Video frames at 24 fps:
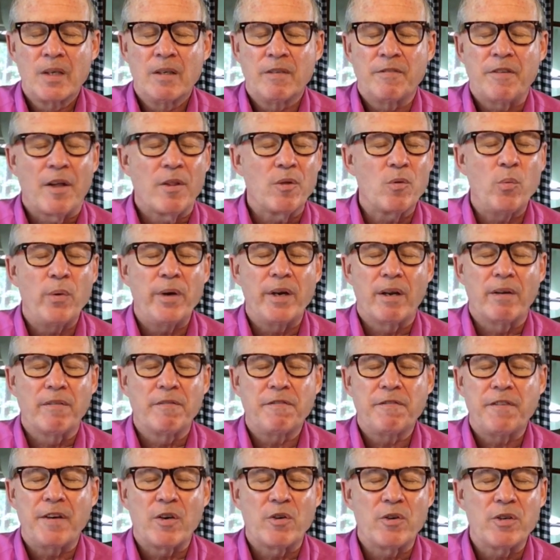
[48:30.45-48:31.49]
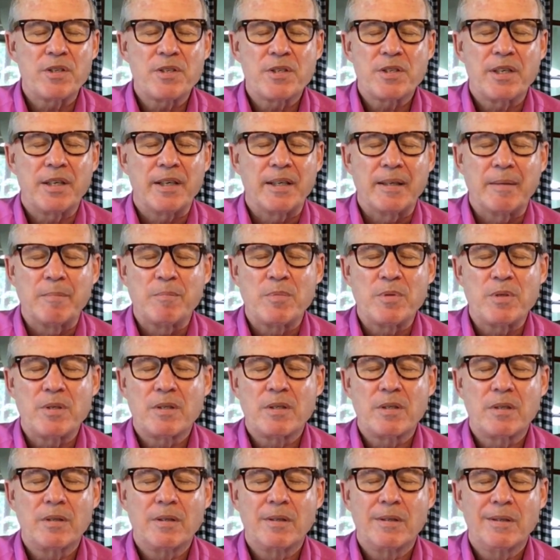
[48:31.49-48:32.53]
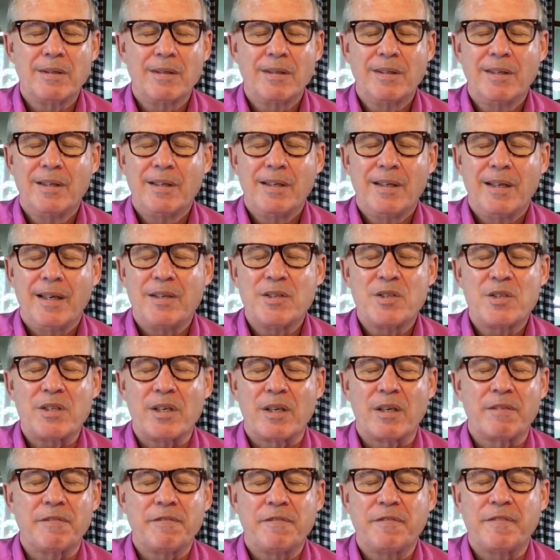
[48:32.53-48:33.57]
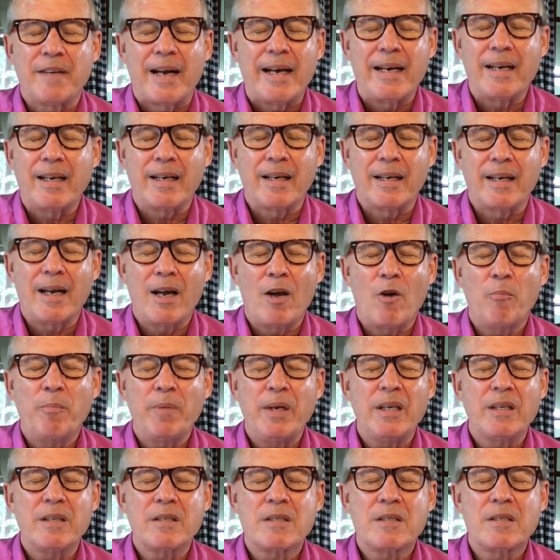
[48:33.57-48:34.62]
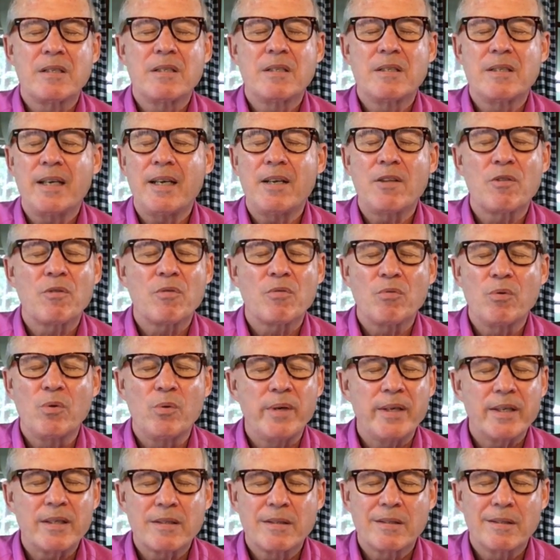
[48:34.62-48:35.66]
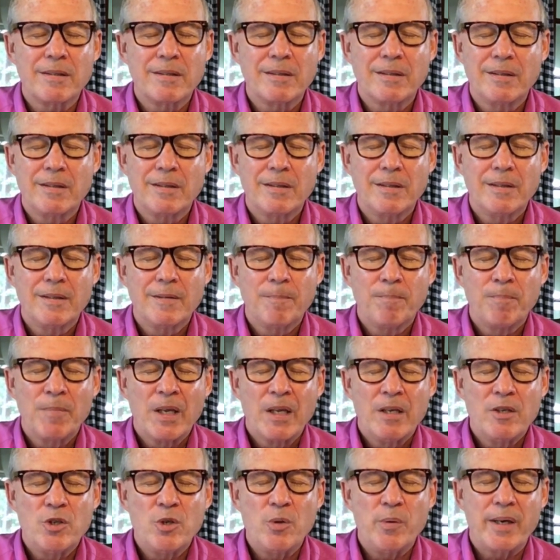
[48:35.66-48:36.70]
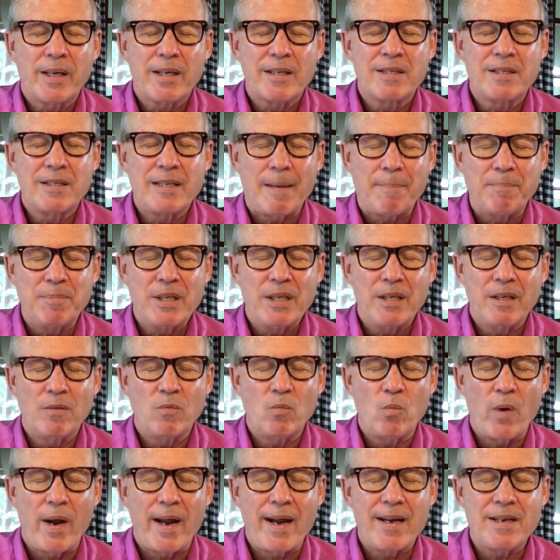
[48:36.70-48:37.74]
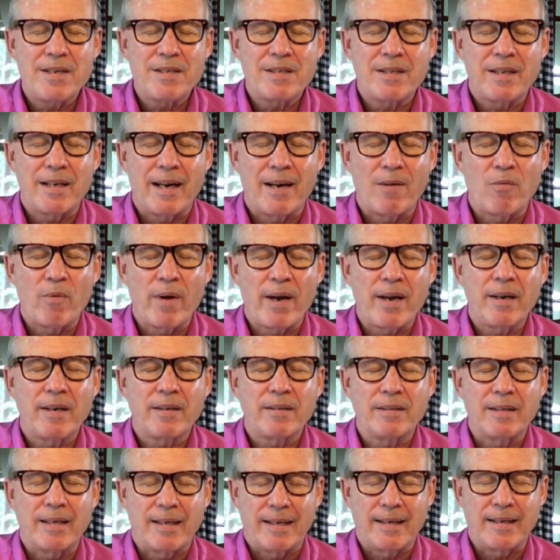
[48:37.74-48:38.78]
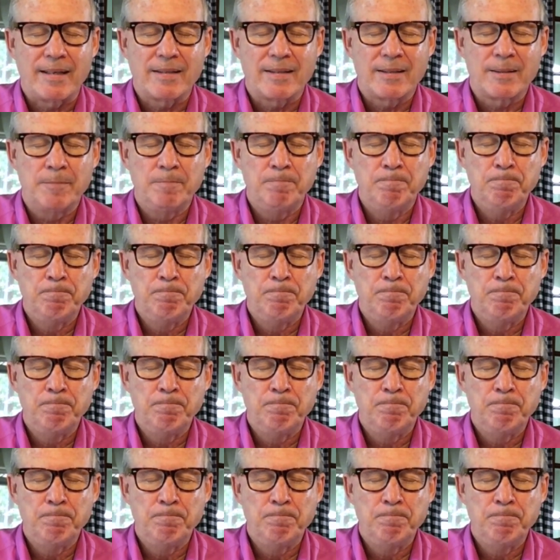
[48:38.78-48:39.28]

Father, when unfairness comes, instead of fighting it, help me to see through it, to accept it in ways that I recognize